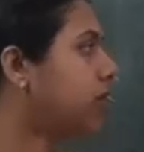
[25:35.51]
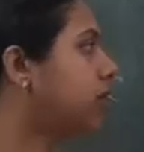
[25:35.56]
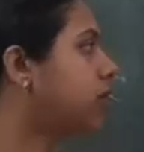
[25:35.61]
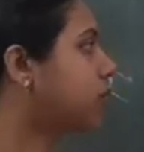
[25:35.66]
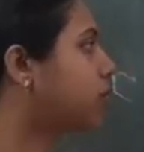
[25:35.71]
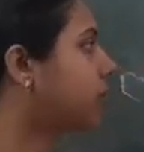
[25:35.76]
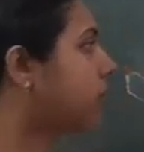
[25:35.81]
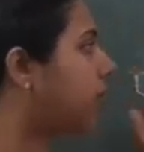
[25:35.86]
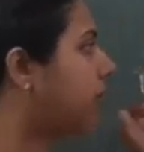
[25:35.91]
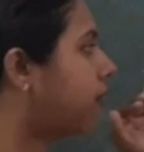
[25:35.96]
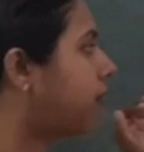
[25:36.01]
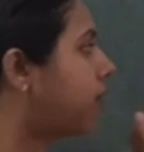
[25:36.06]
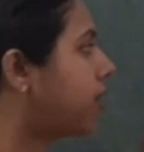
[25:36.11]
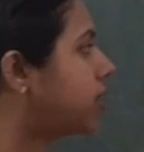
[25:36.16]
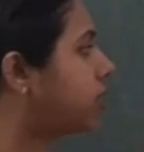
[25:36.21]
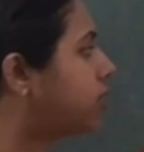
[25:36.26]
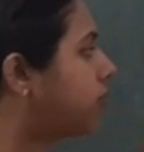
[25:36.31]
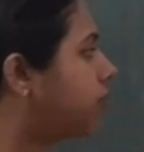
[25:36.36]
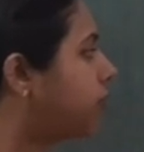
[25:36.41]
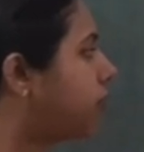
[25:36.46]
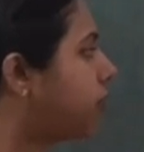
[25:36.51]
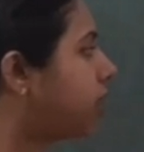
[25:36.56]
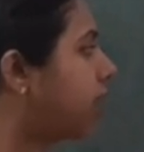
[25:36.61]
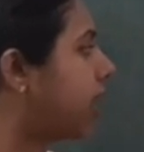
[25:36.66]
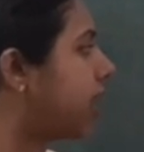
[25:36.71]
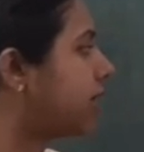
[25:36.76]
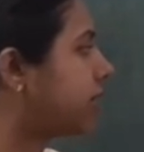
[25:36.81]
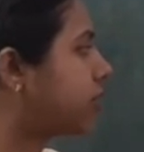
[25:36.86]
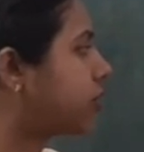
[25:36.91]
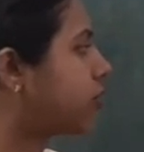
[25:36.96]
So first of all,
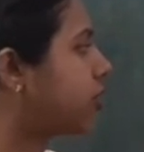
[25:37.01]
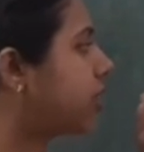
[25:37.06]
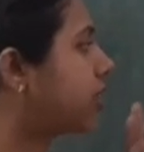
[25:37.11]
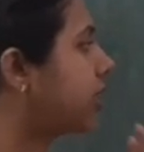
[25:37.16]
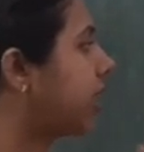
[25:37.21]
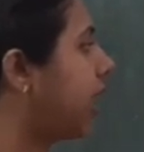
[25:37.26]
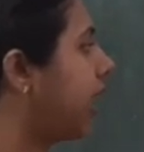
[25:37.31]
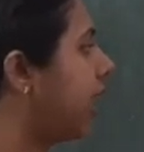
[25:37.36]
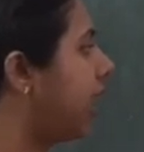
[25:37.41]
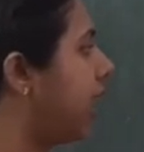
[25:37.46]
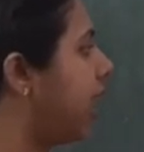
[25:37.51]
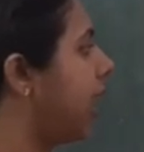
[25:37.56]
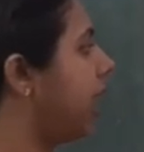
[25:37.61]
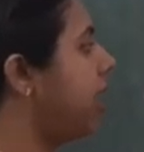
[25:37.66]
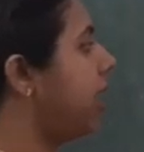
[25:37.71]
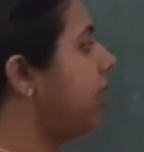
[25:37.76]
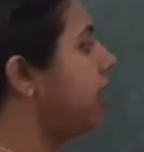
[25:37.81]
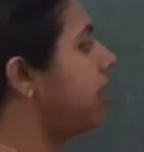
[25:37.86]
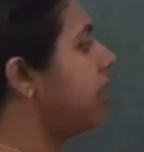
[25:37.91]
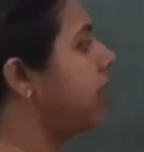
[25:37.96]
construct a line